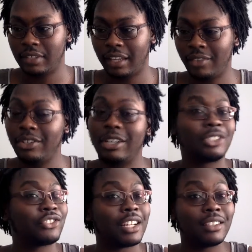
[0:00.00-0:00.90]
don't know,
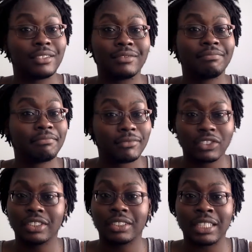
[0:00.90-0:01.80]
I'm just trying to
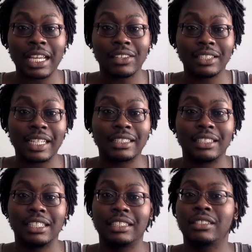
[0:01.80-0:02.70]
take this as
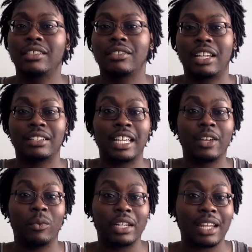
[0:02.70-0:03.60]
it is. You have to
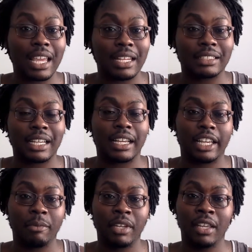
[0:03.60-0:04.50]
take it one day at a
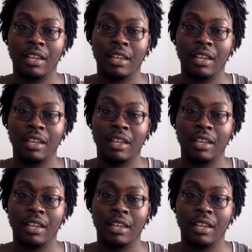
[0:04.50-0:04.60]
time.